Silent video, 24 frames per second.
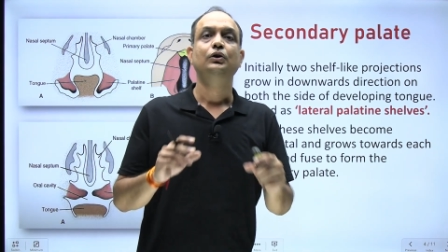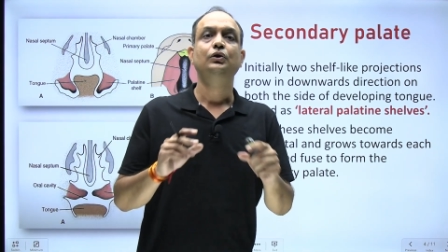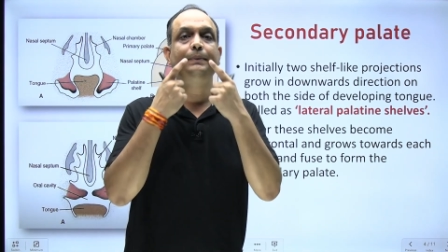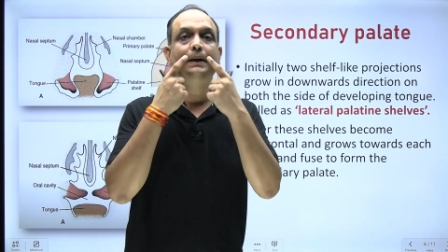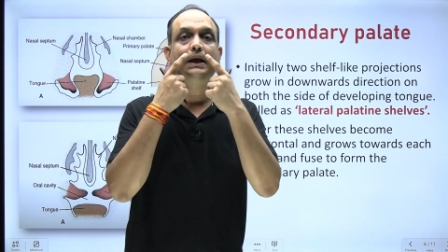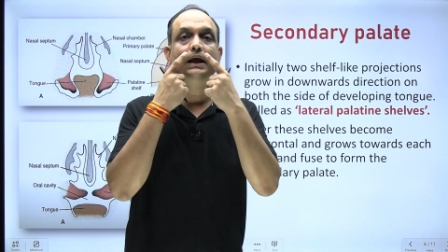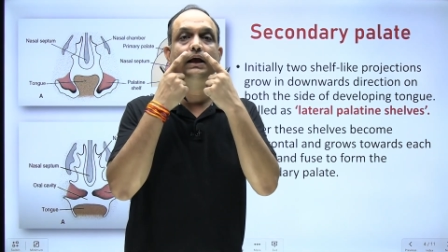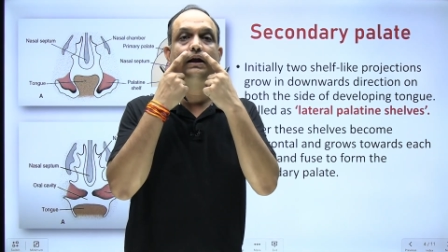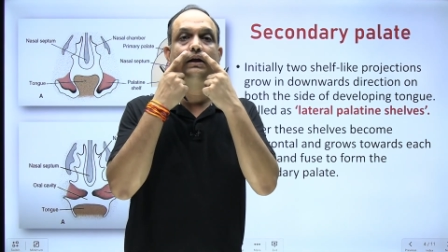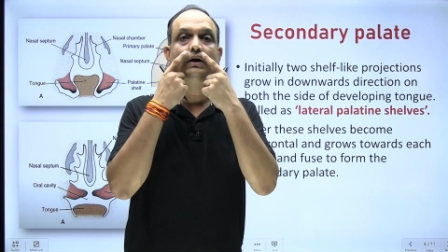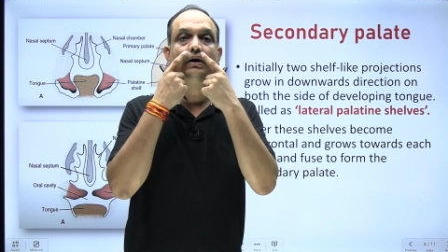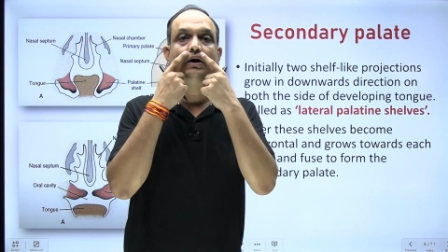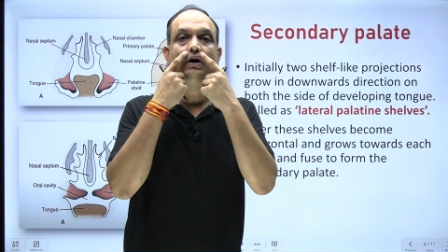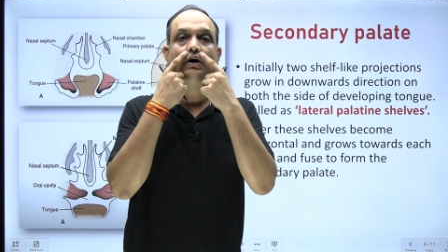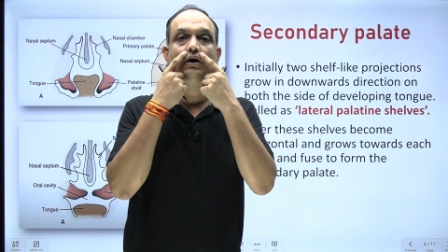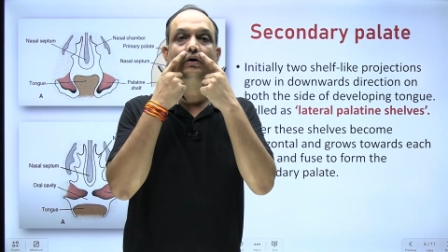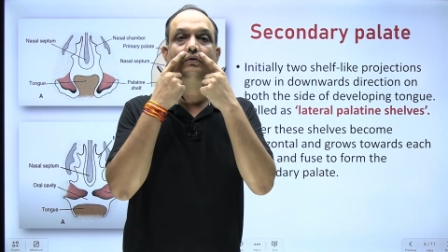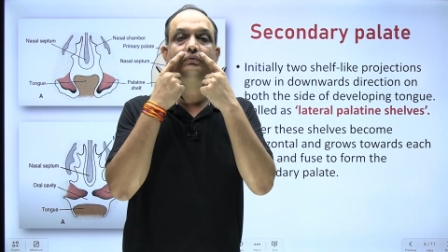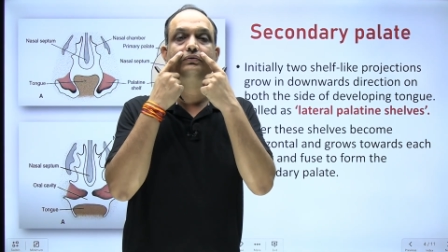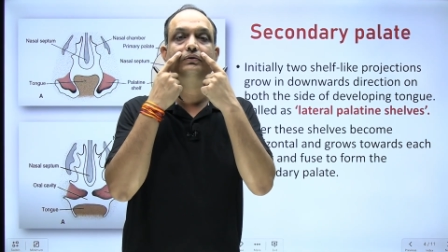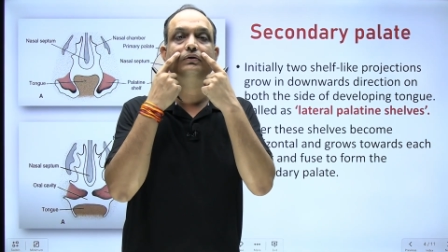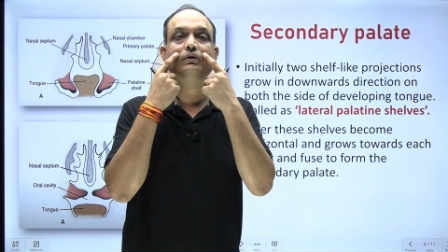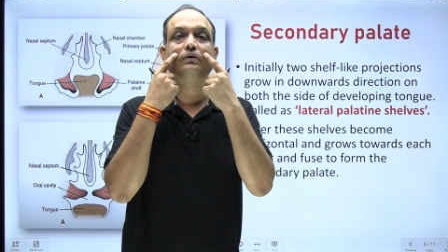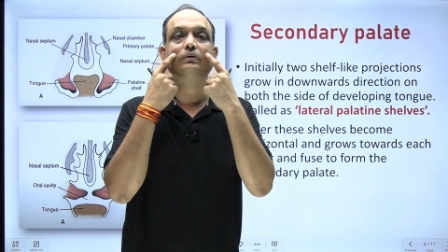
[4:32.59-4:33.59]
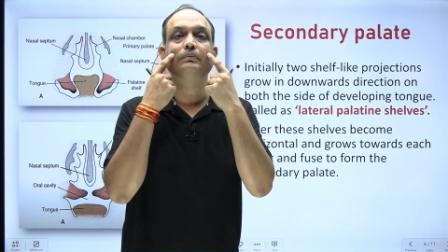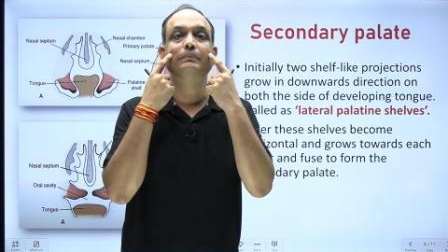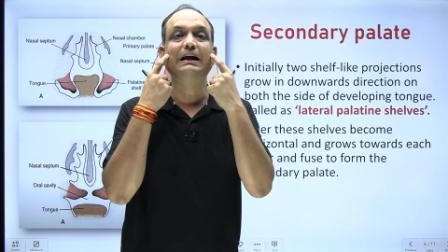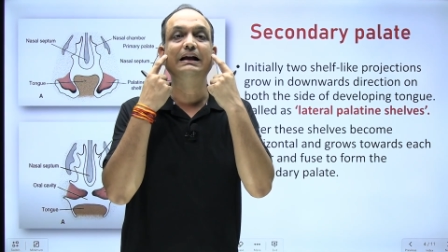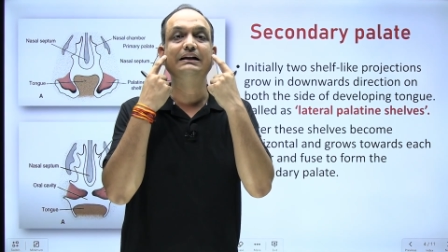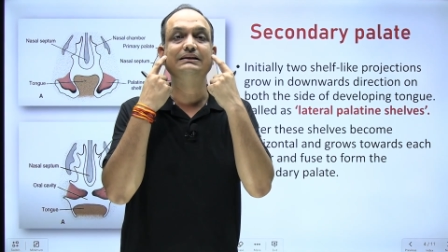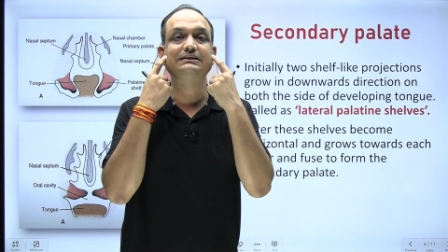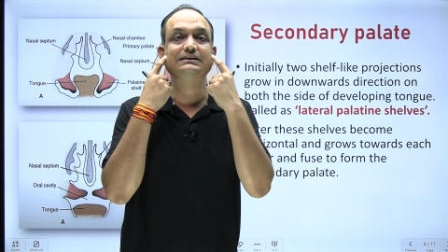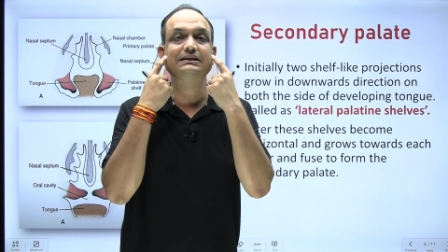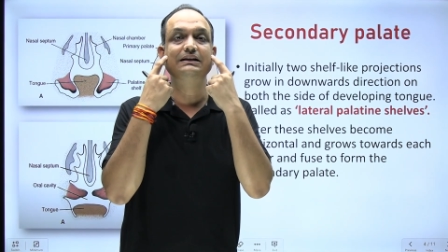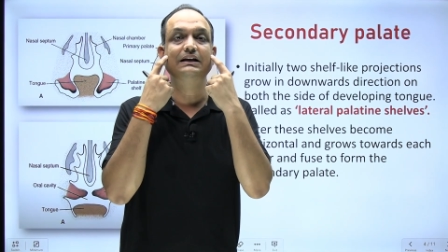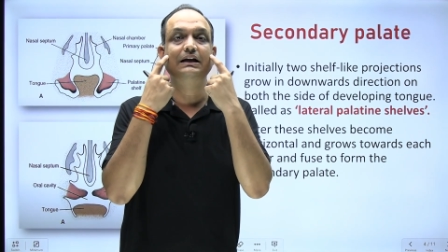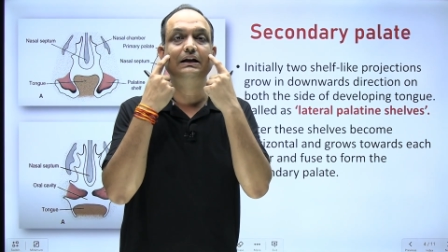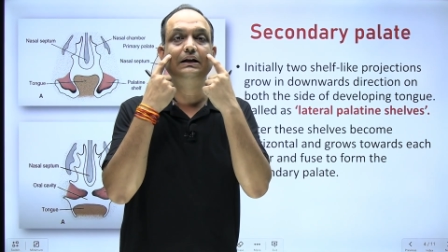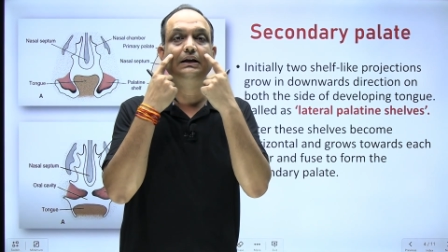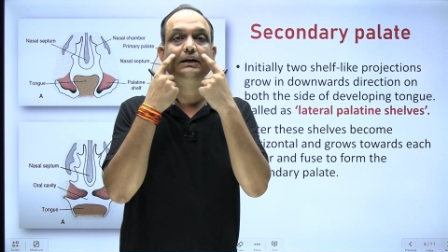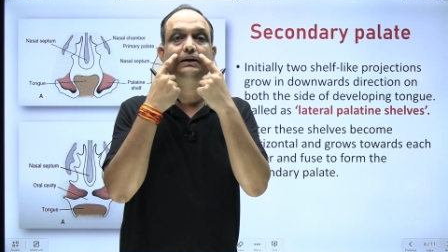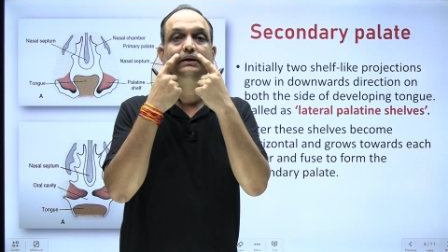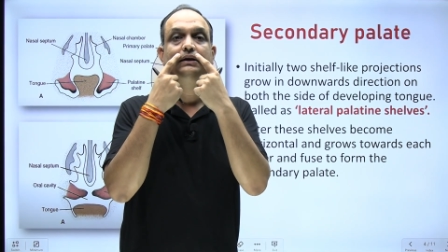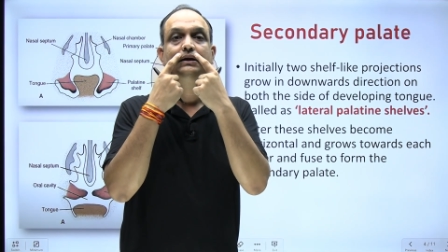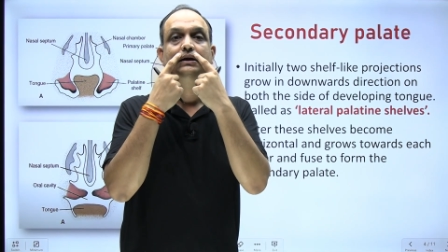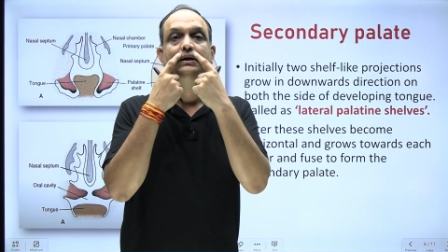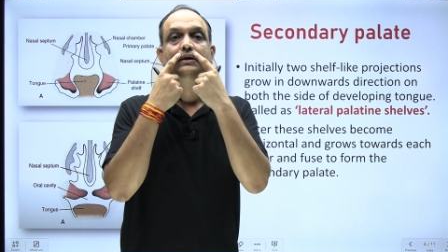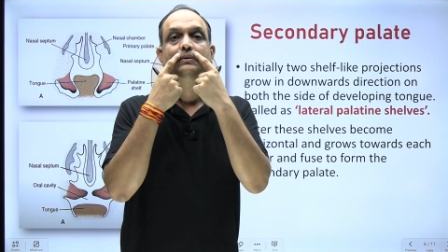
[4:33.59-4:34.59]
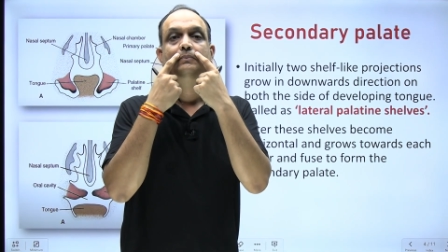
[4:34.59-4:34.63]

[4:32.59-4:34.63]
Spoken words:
pair of your maxillary